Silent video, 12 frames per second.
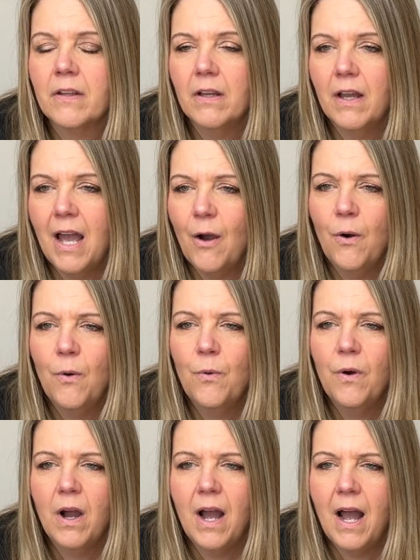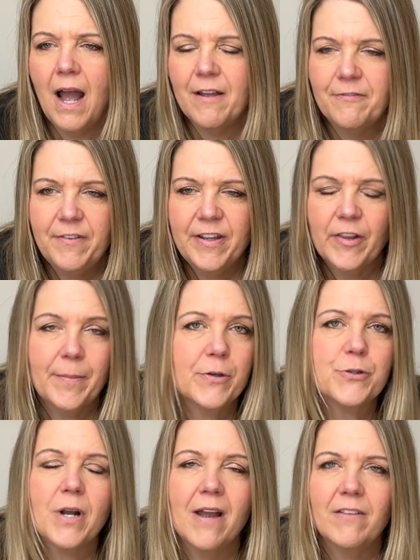how I feel
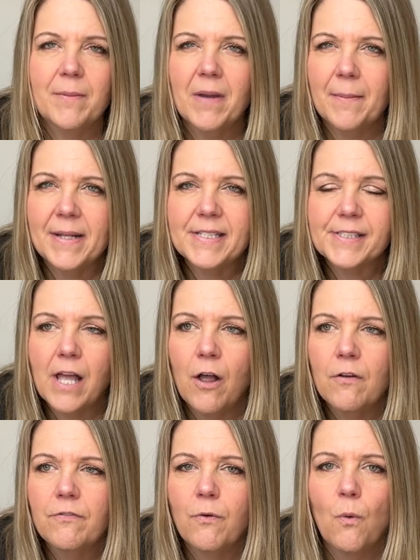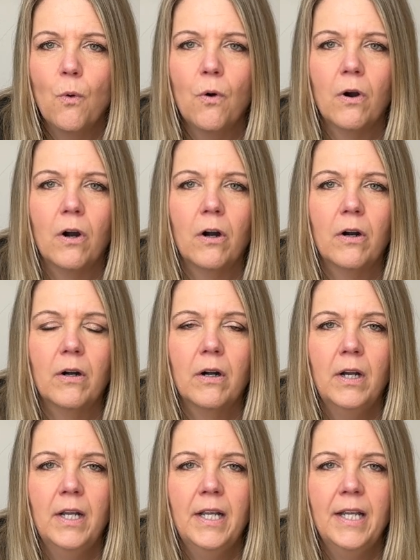about traveling by myself,
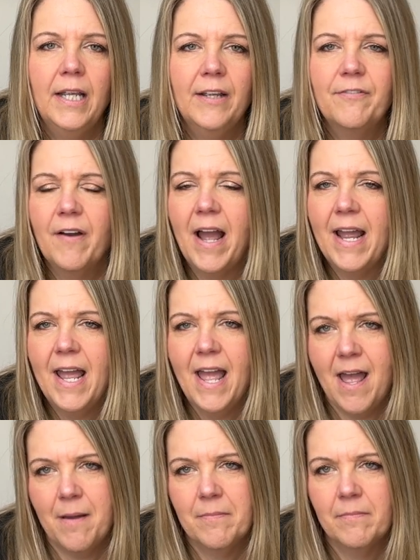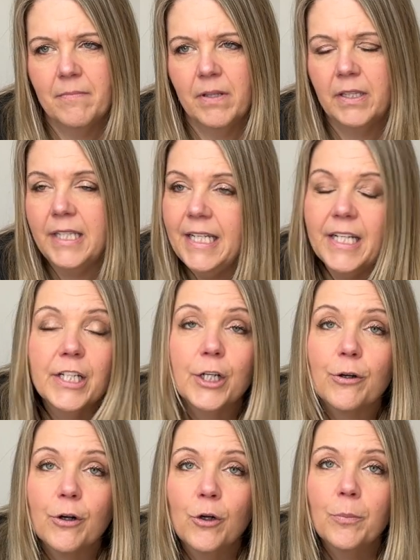or if I am leading a
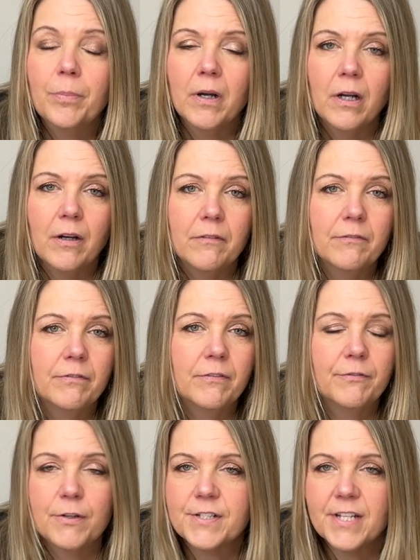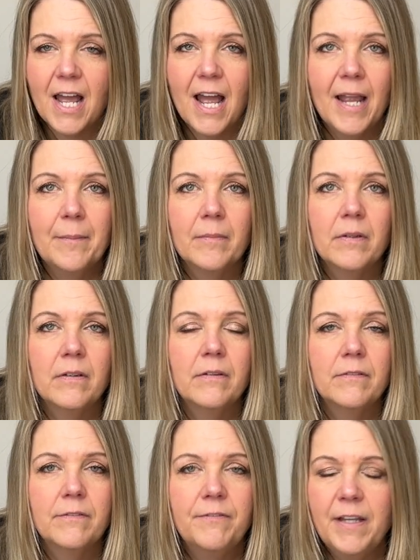group of first-time
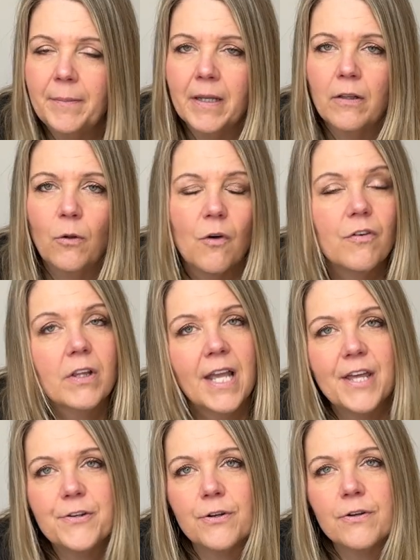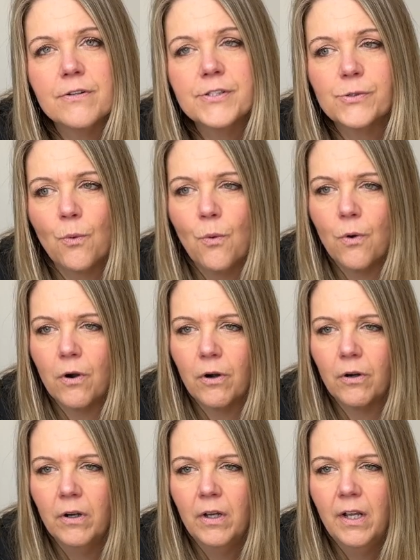female overlanders
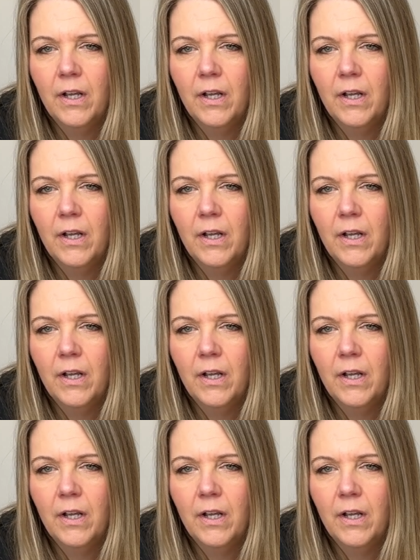or